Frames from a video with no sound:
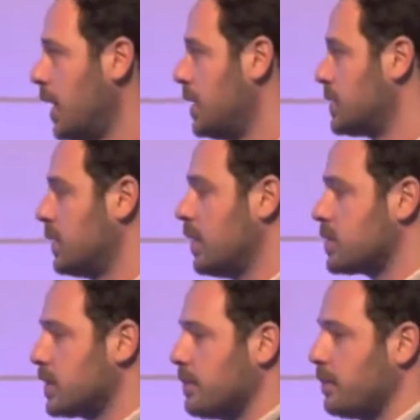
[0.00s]
is
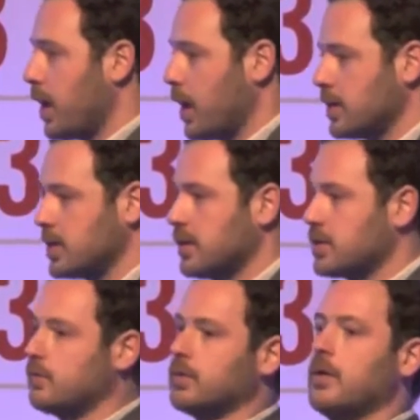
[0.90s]
largely in part to
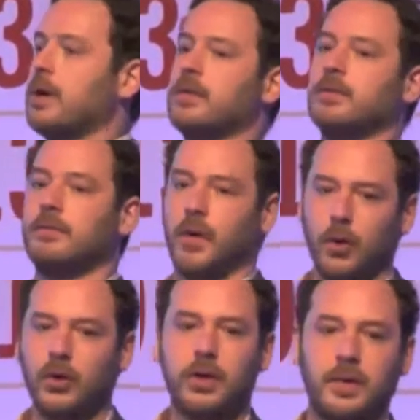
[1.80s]
this growing
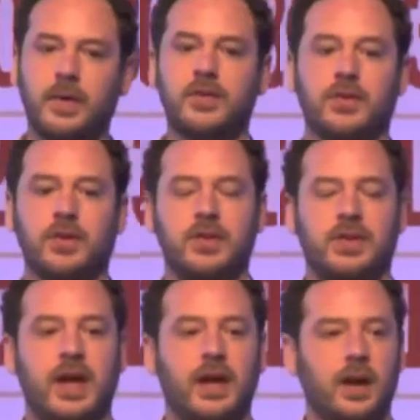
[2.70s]
volume of unstructured
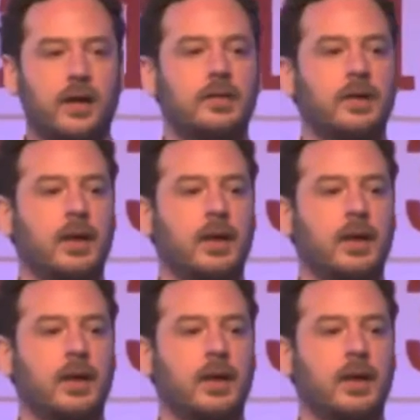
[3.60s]
data